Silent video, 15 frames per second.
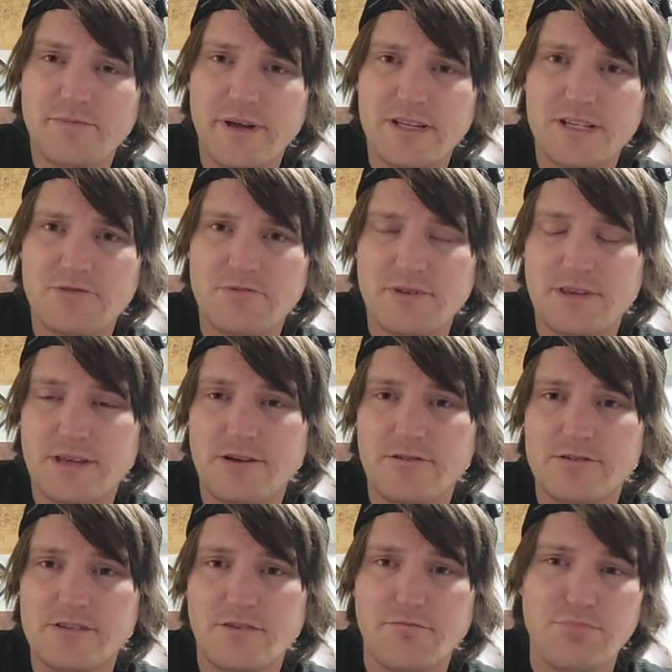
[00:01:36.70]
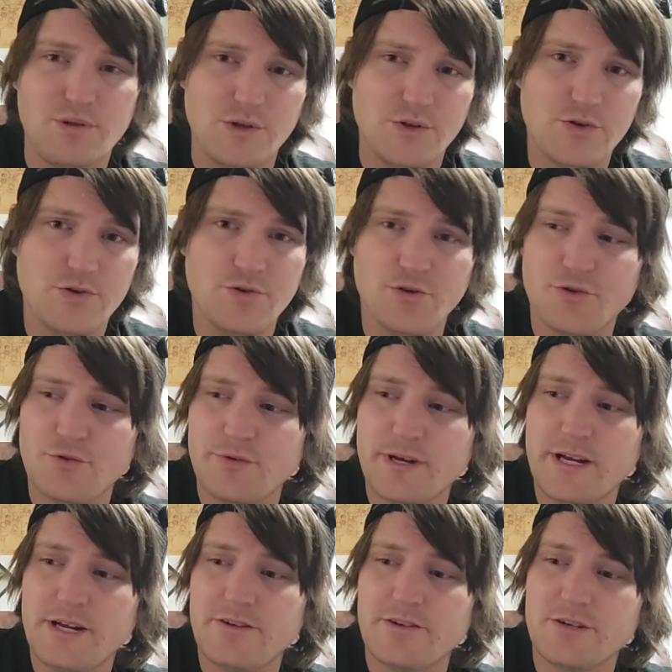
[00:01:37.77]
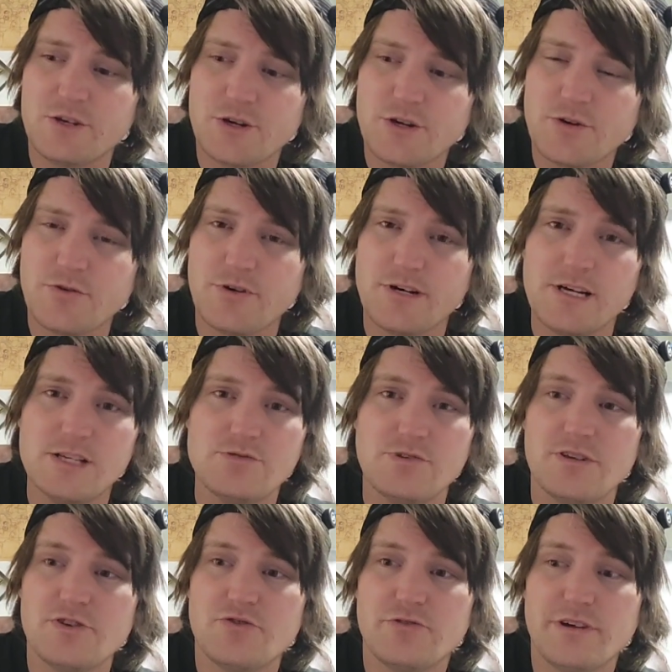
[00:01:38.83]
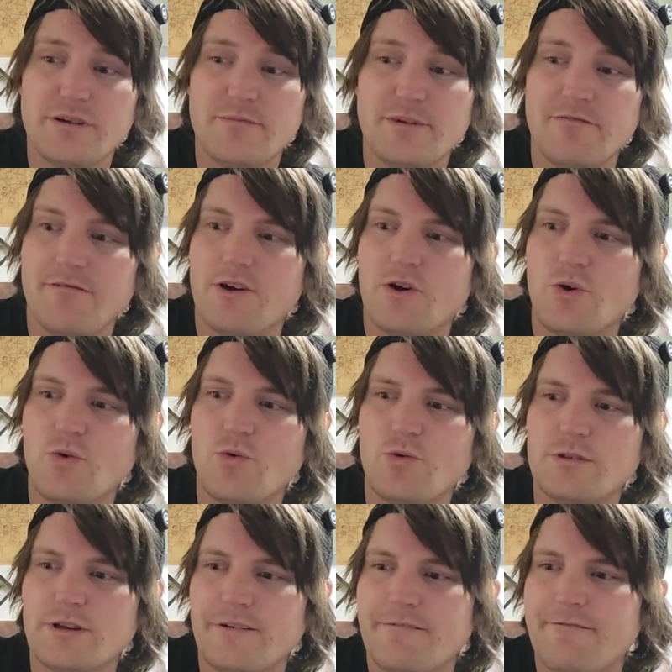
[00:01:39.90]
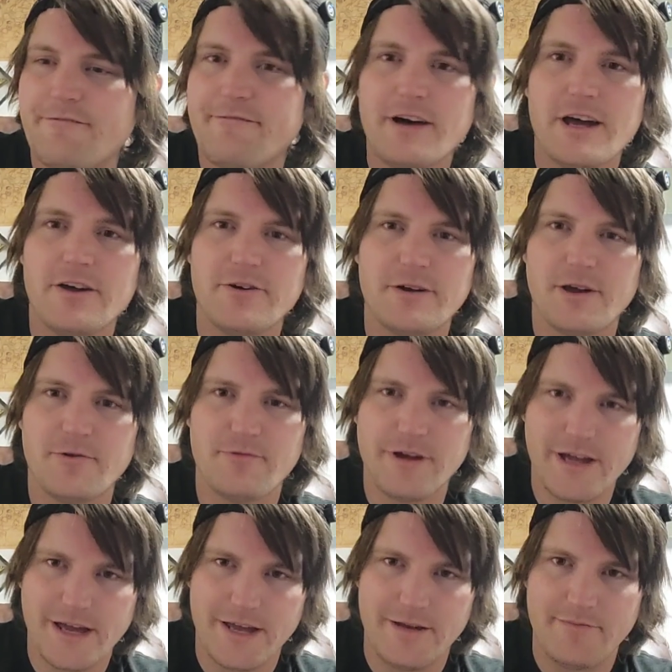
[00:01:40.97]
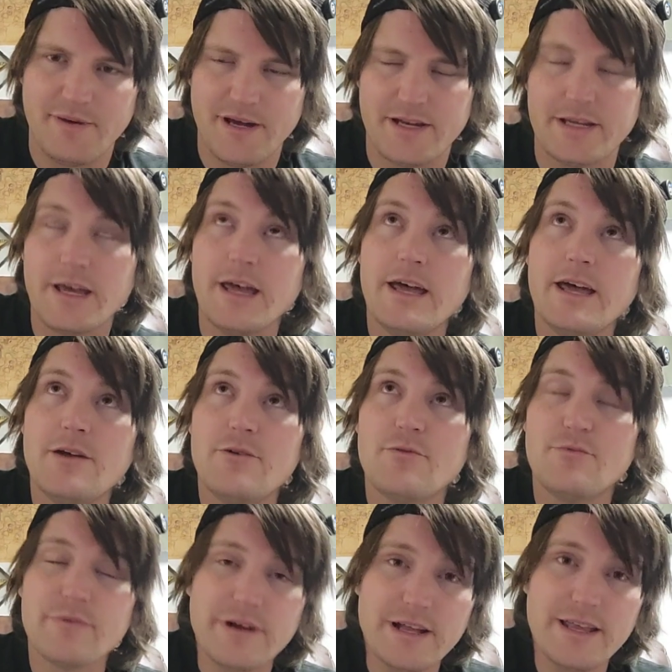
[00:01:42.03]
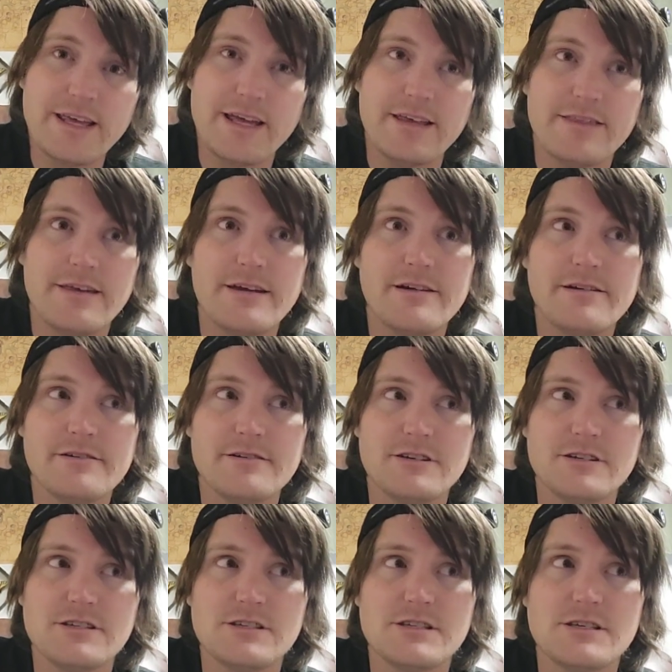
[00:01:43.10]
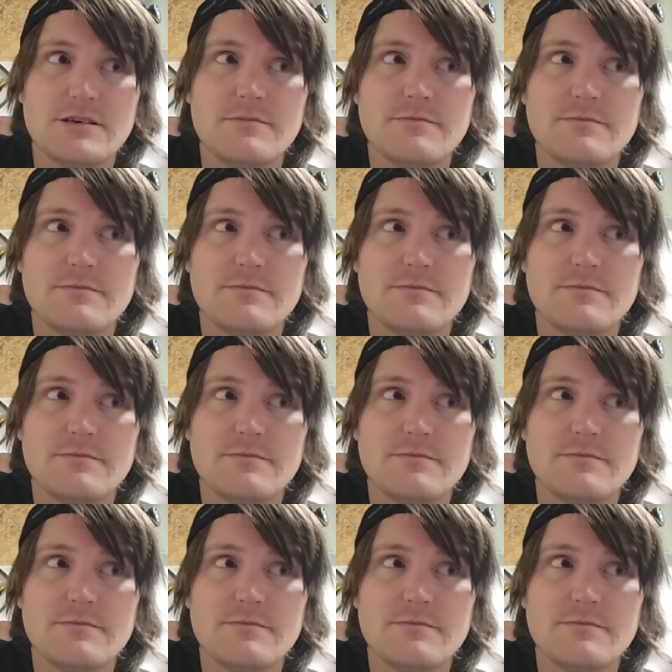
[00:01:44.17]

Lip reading: depicted with hues of blue, green, or turquoise with trim of gold and fiery red, but really they're just